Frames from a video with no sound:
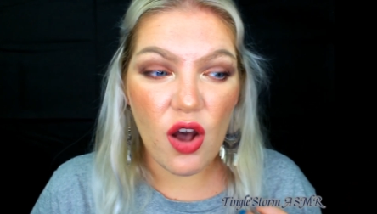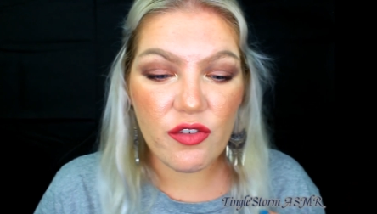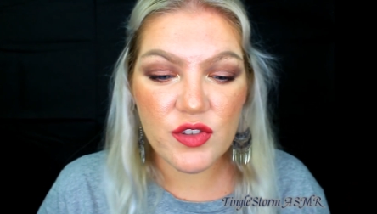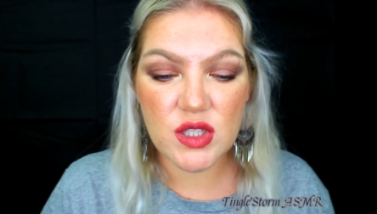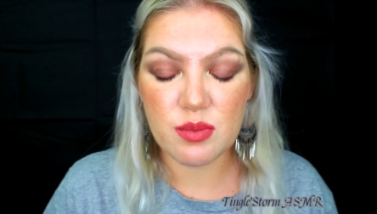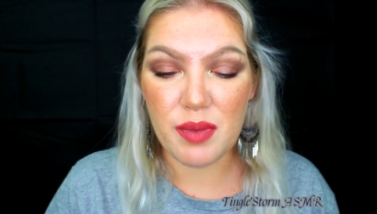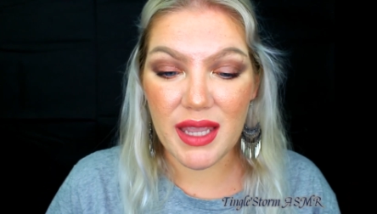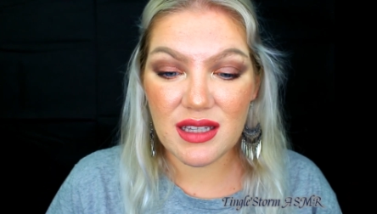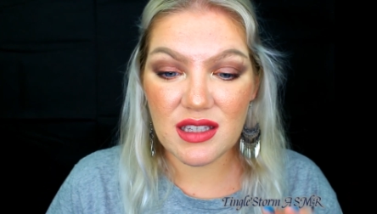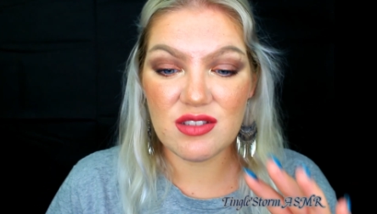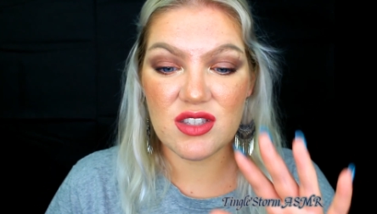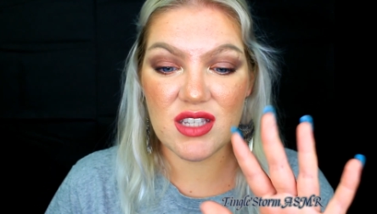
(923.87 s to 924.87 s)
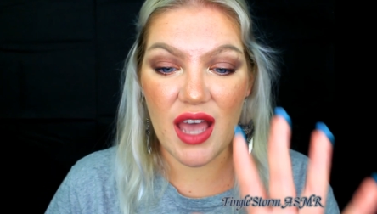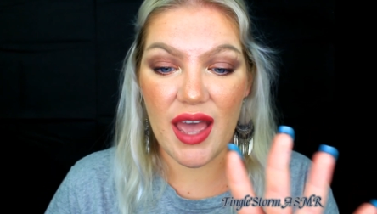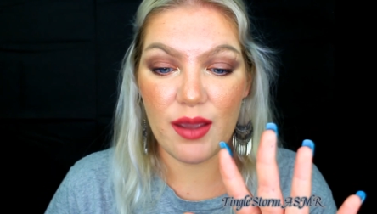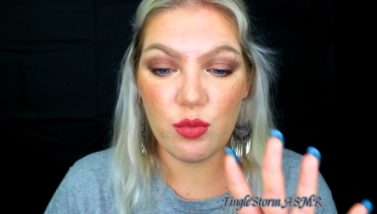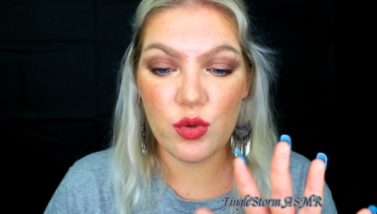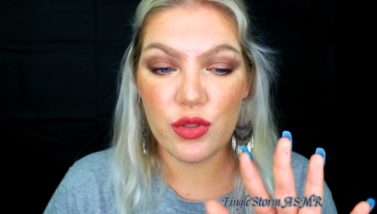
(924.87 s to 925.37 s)
of spending
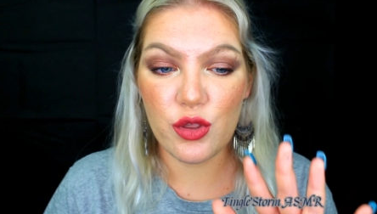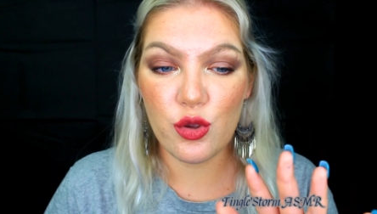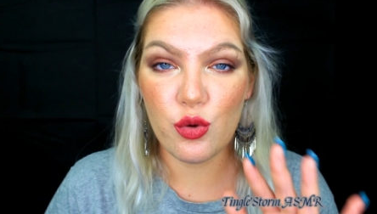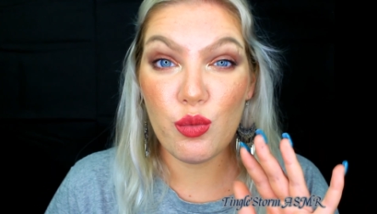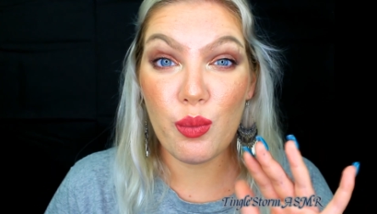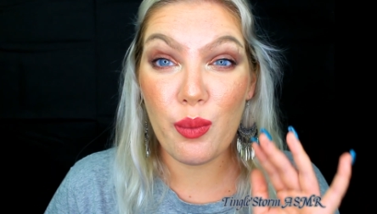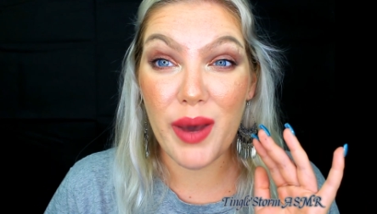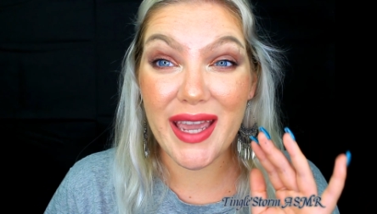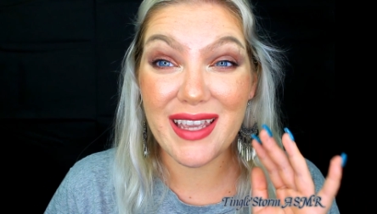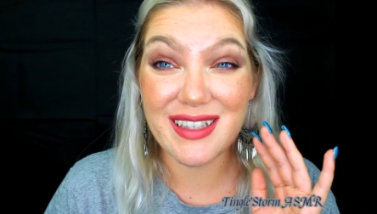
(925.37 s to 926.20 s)
time with you my